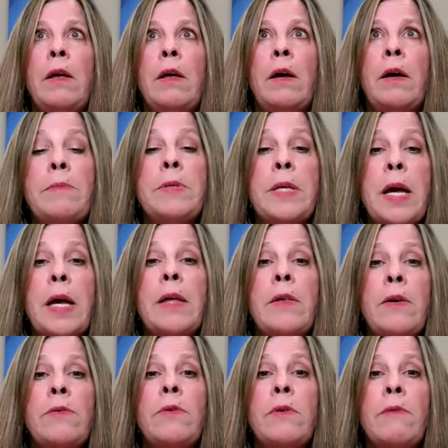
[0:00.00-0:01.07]
some say
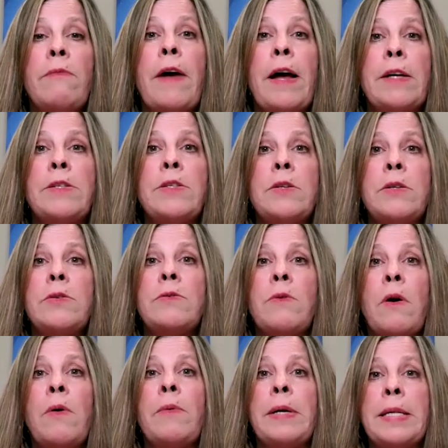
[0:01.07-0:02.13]
those are the
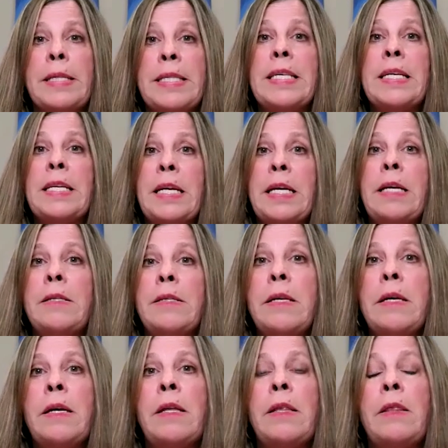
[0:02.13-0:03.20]
fastest growing
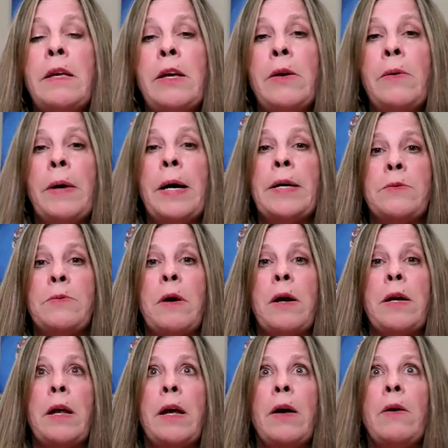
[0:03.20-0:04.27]
cities in the US
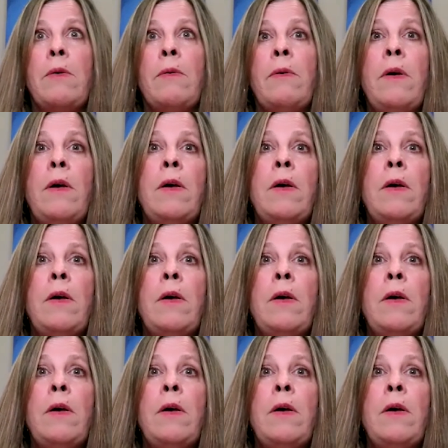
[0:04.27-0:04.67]
right now.